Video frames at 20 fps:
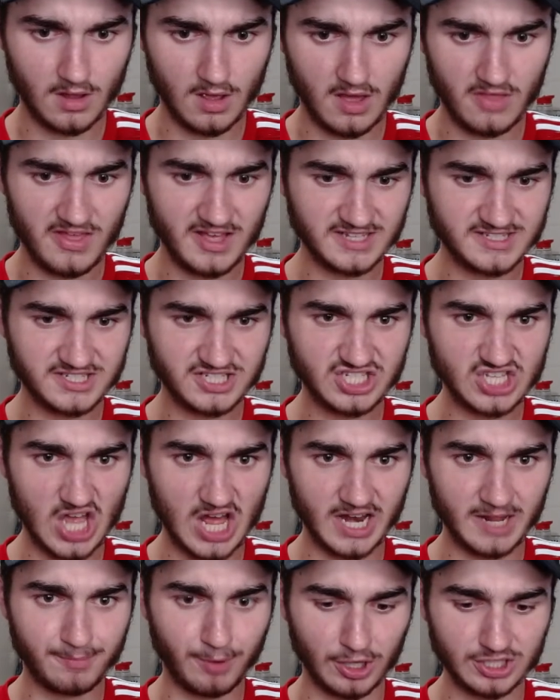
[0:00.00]
There's
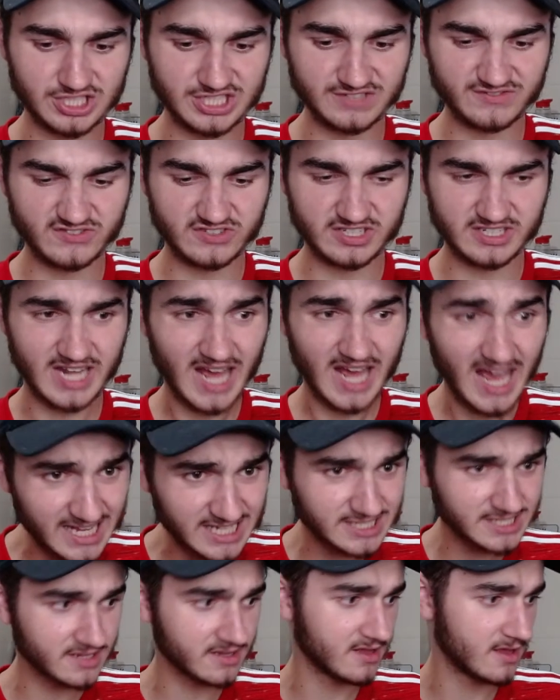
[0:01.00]
certainly positives to take